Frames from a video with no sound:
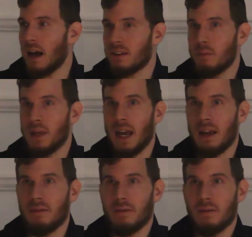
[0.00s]
how to
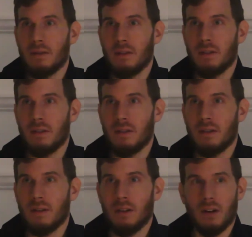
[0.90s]
behave.
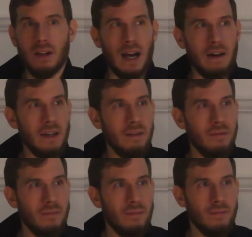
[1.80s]
No
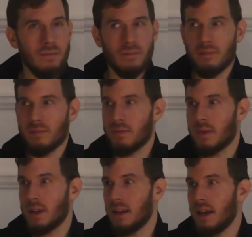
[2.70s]
clarity.
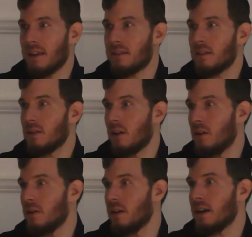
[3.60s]
He has to
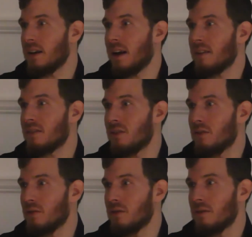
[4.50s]
go and he has
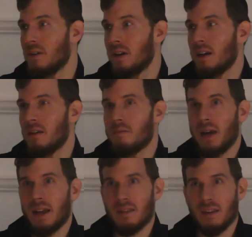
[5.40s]
to do
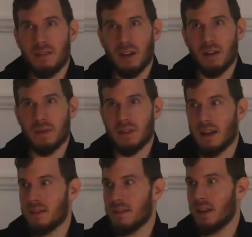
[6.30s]
based on
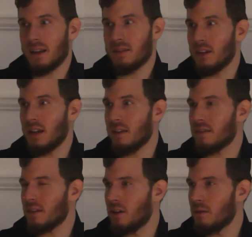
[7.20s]
circumstances. That's all he
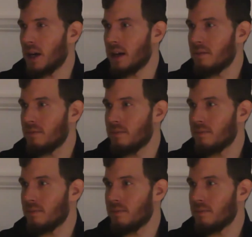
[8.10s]
has to go by.